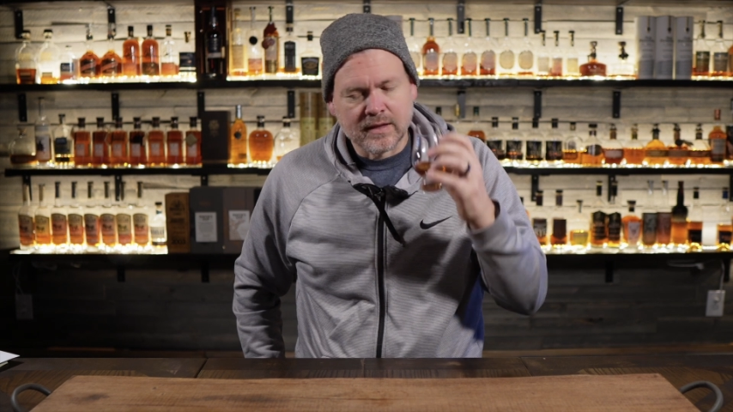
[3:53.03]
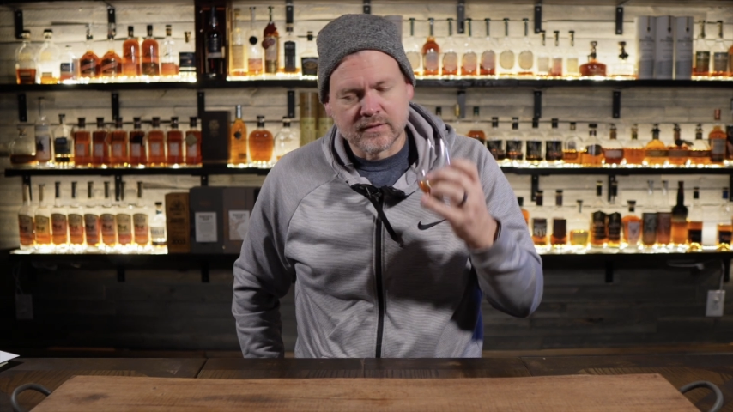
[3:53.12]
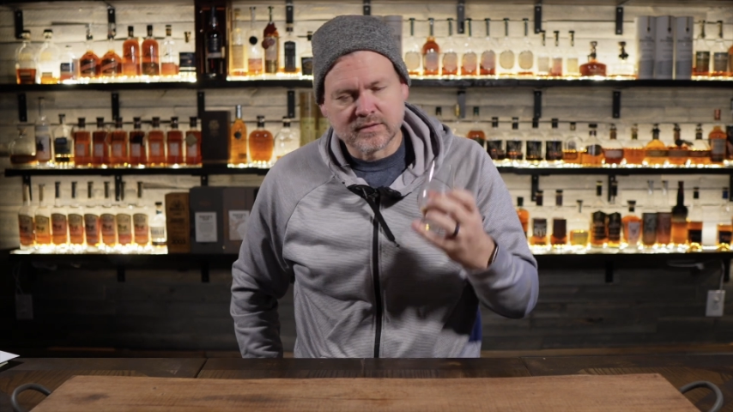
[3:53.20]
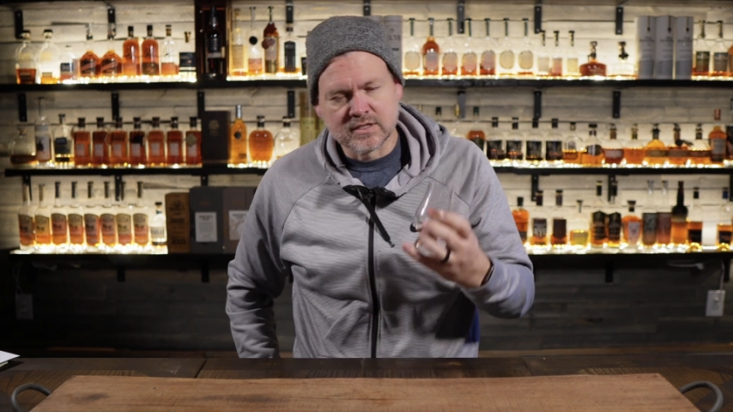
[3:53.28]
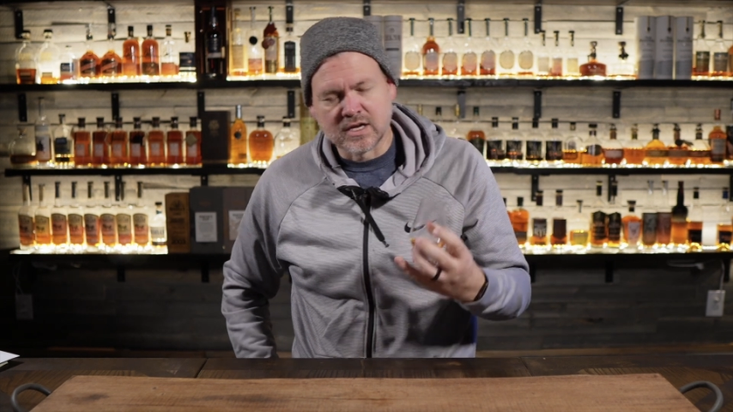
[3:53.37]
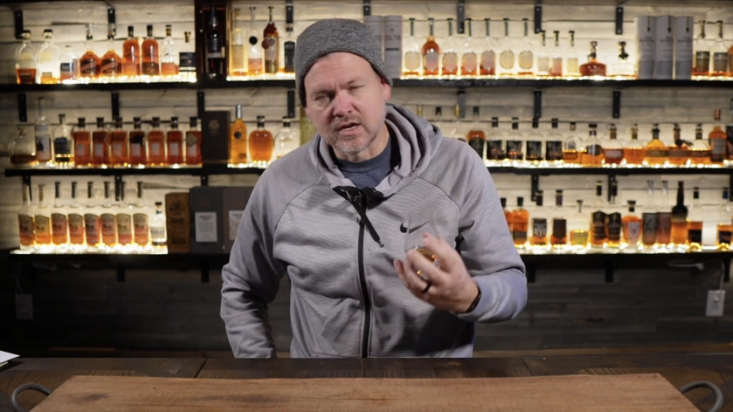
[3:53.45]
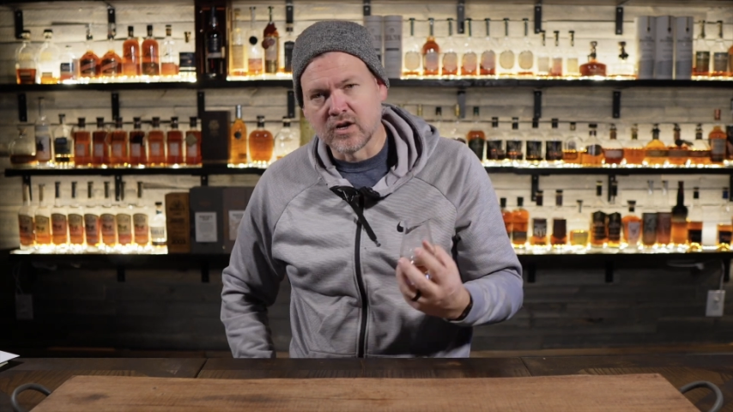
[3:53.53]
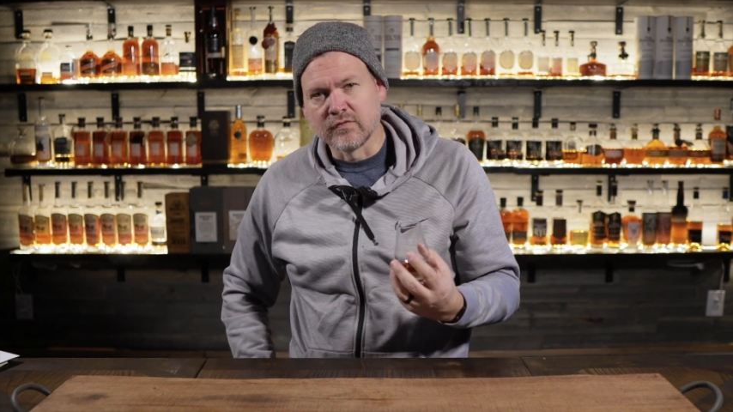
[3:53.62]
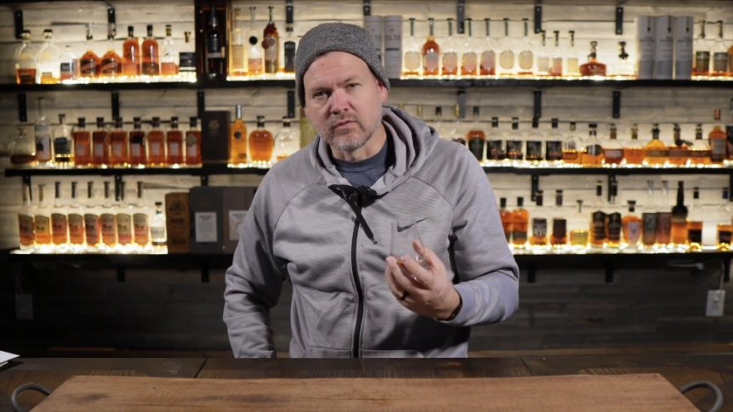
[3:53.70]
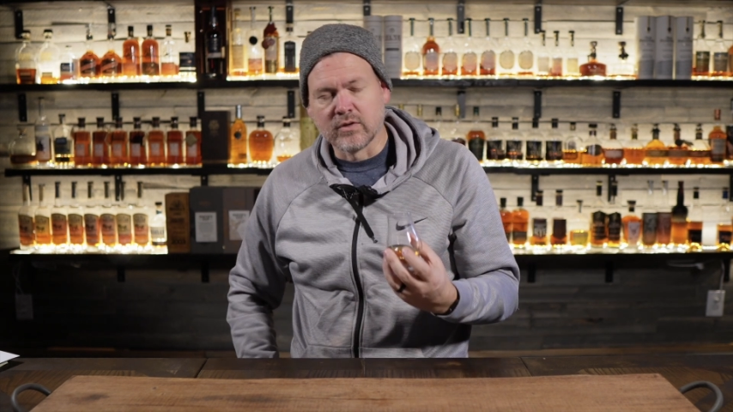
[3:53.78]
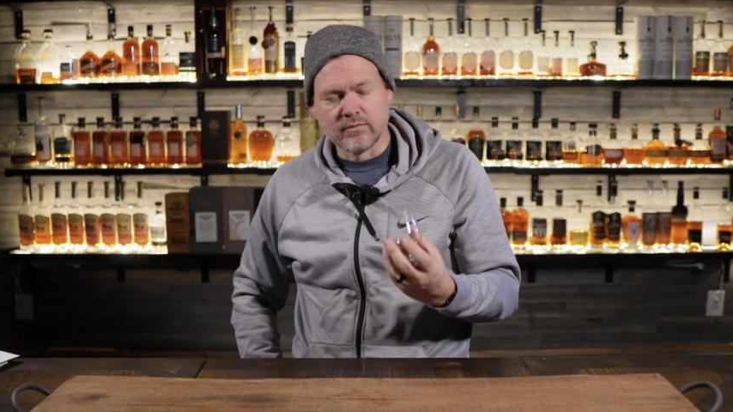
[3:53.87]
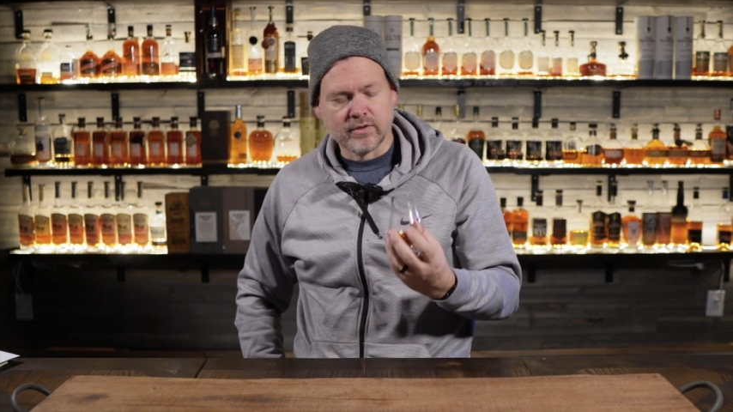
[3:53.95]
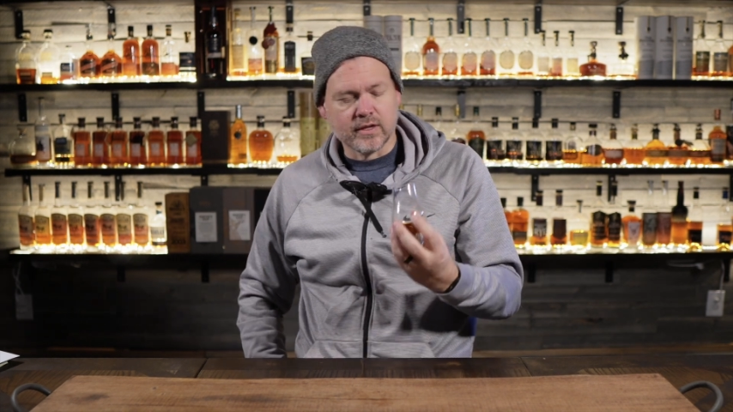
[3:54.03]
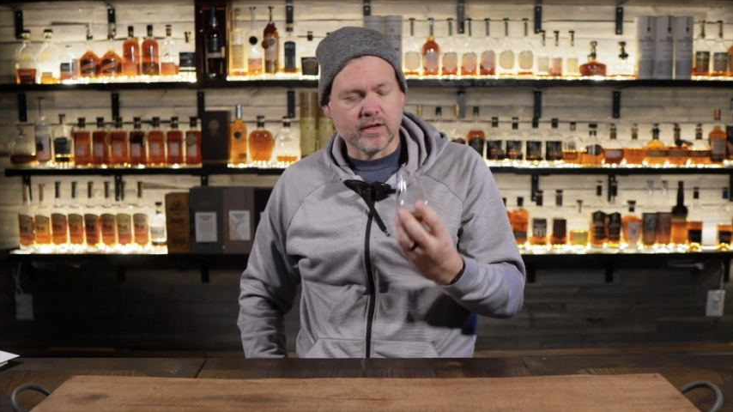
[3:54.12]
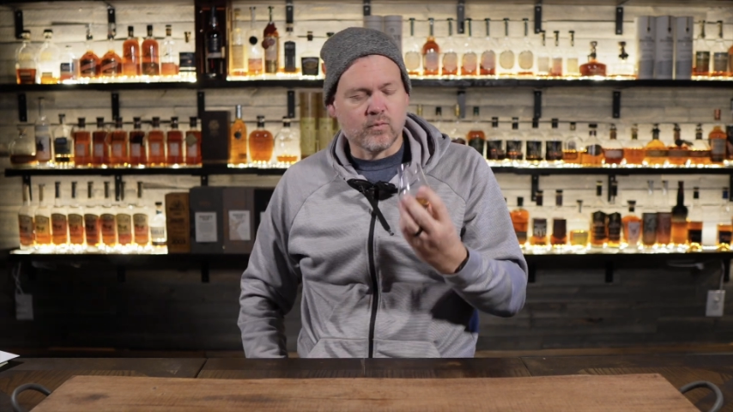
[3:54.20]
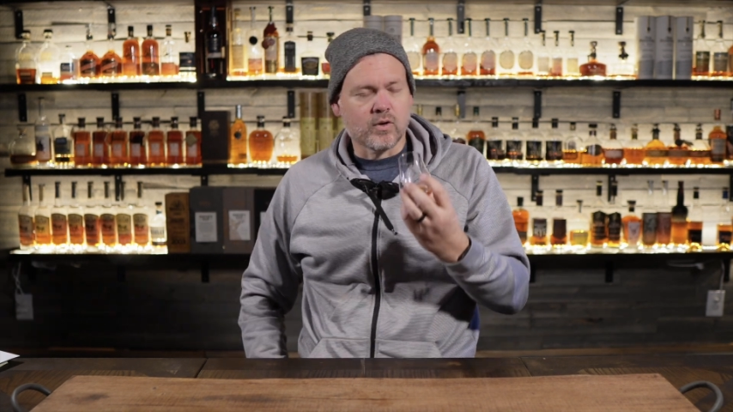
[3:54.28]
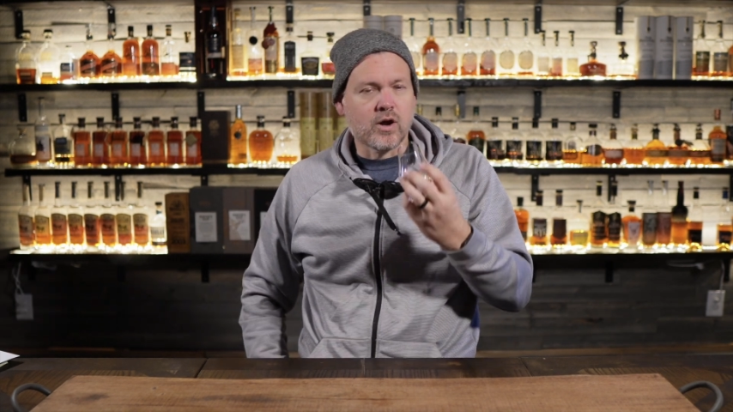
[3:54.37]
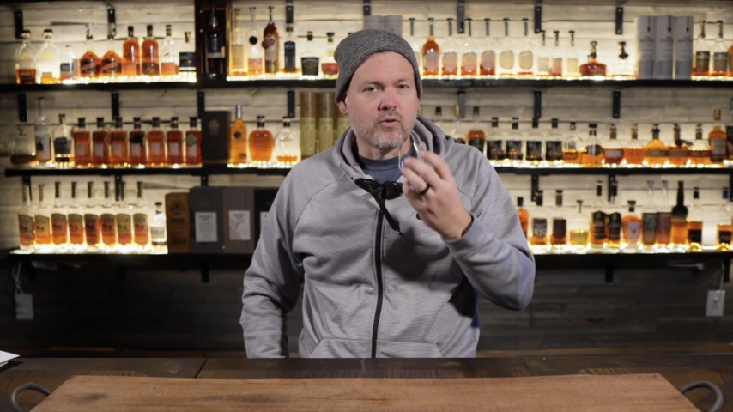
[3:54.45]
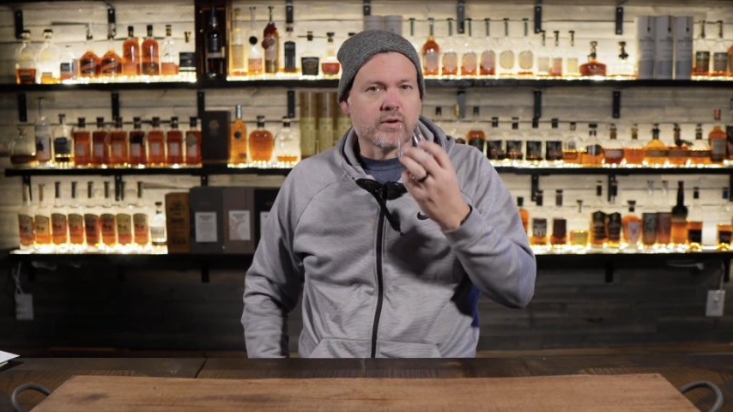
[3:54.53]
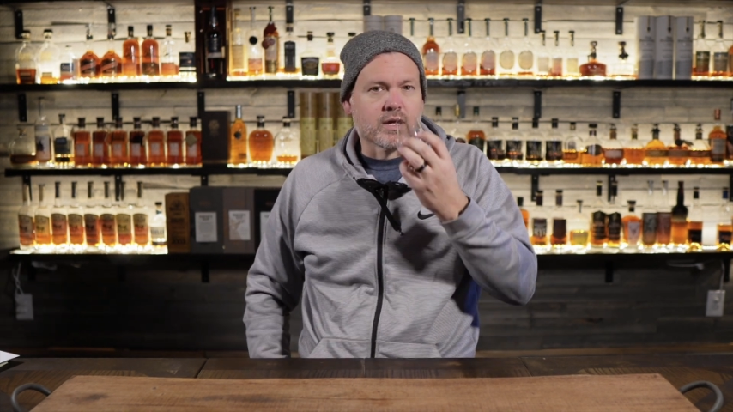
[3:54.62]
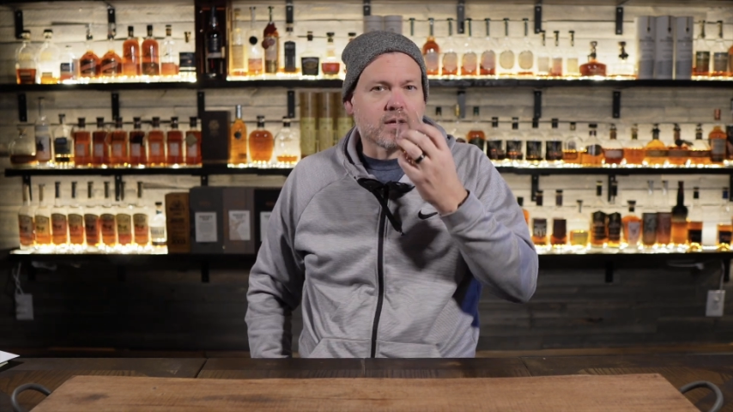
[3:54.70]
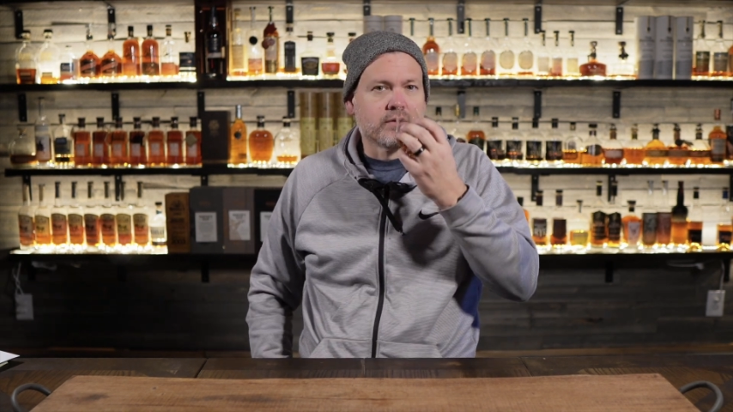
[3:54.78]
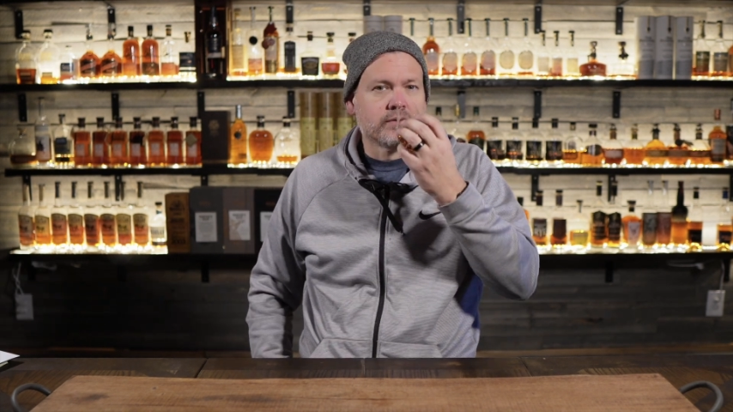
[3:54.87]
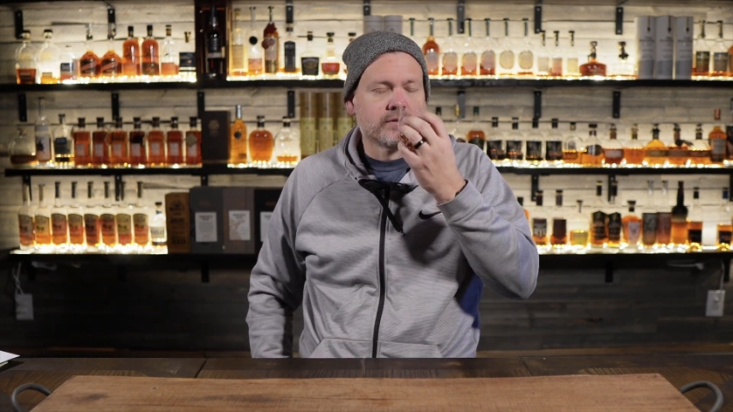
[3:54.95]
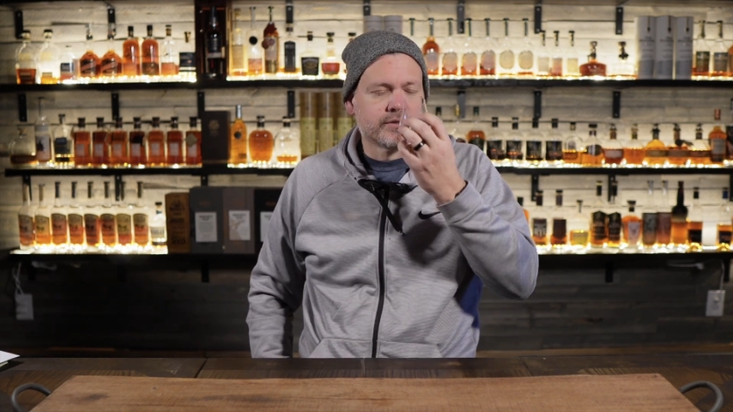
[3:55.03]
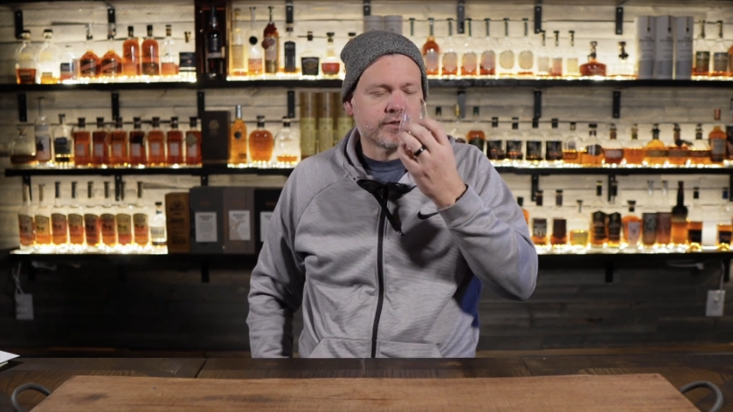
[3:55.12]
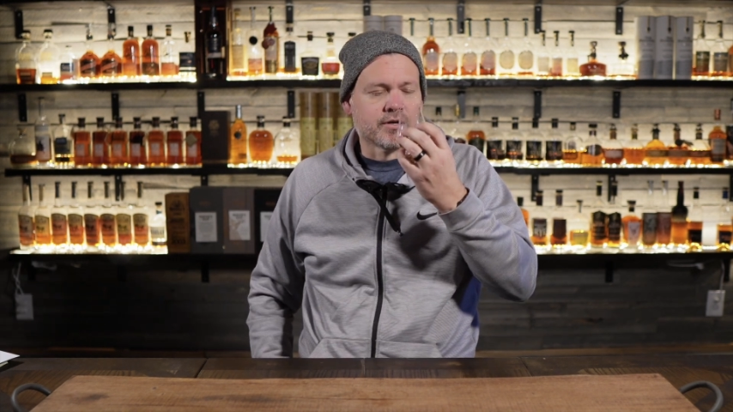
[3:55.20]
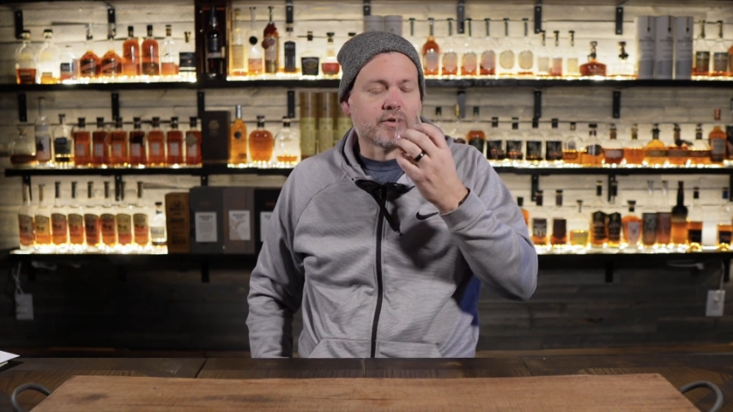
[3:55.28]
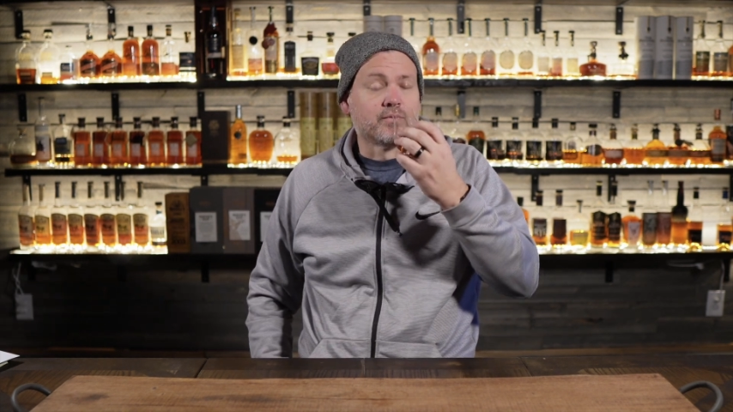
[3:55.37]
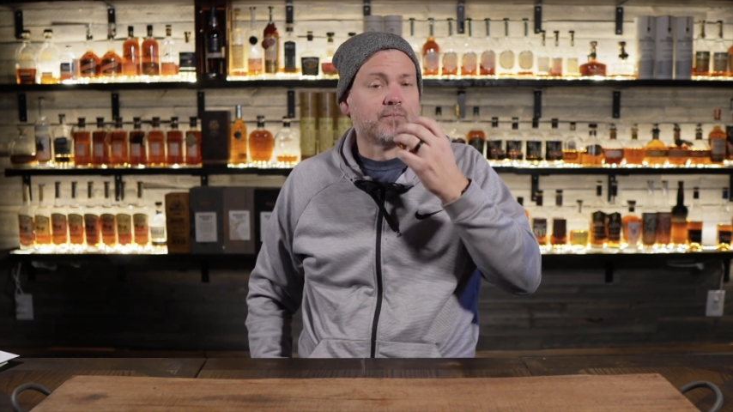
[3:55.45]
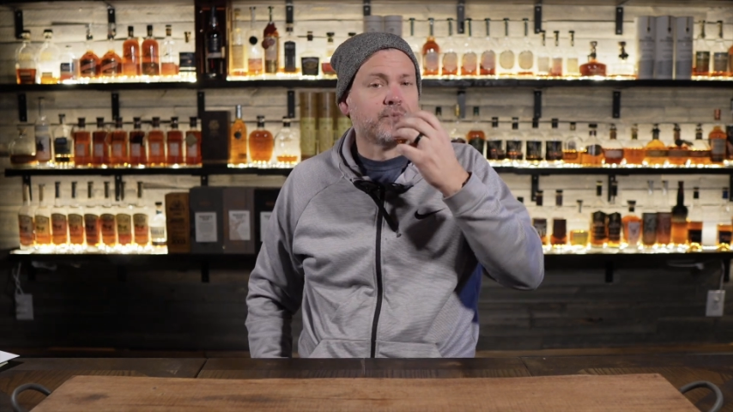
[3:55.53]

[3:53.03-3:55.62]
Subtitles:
It's not overwhelmingly oaky, so.